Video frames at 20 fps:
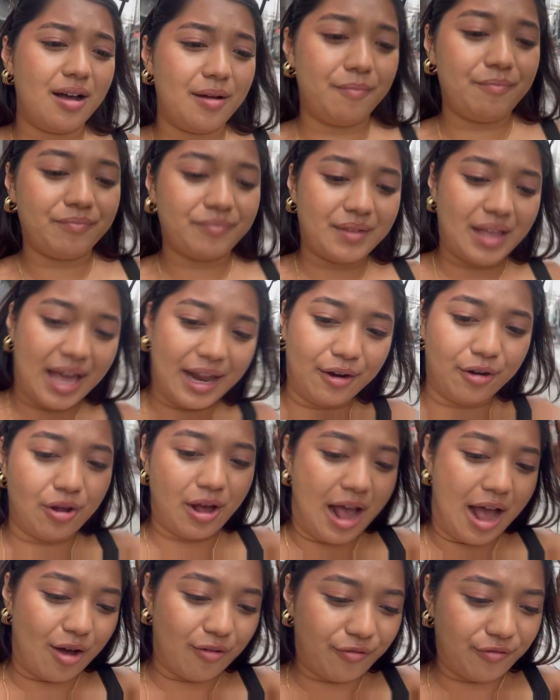Um, I don't
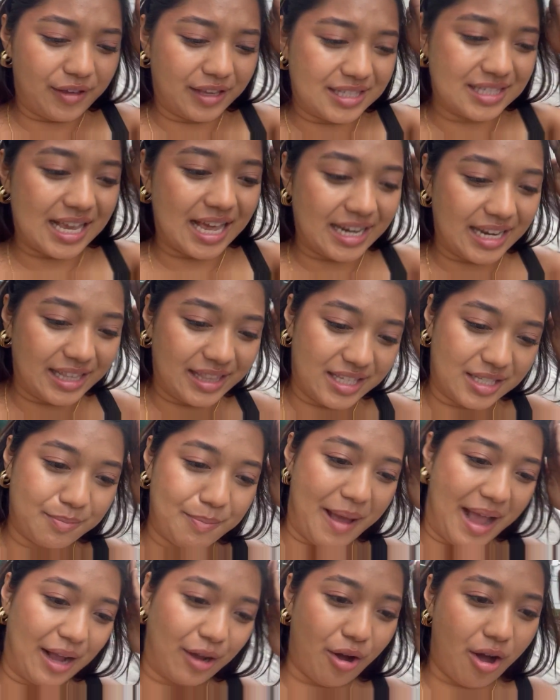know how exciting this
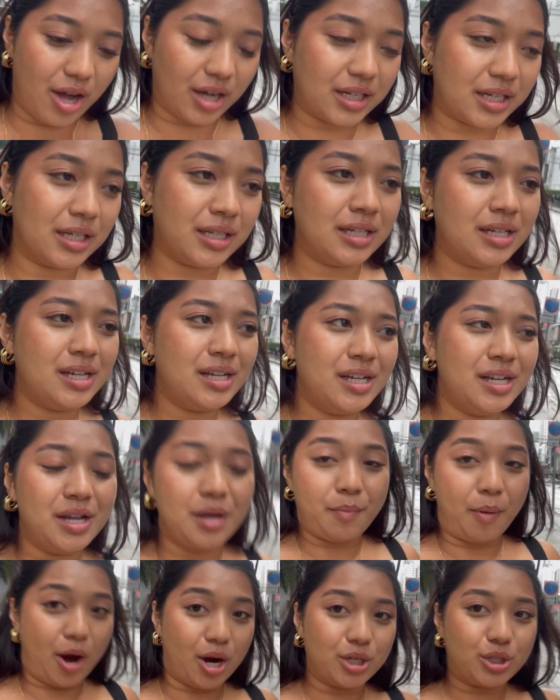Bangkok
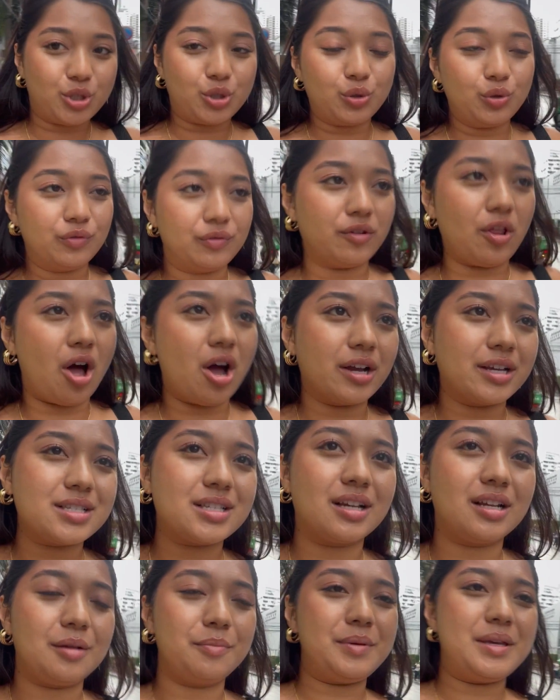part two vlog is
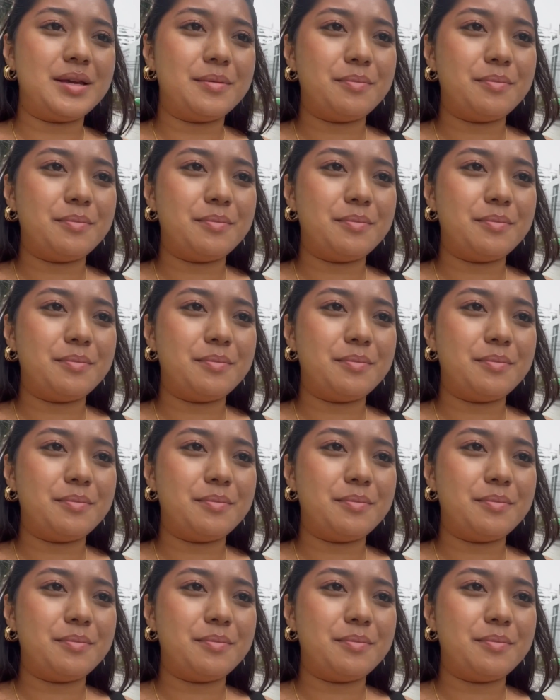gonna be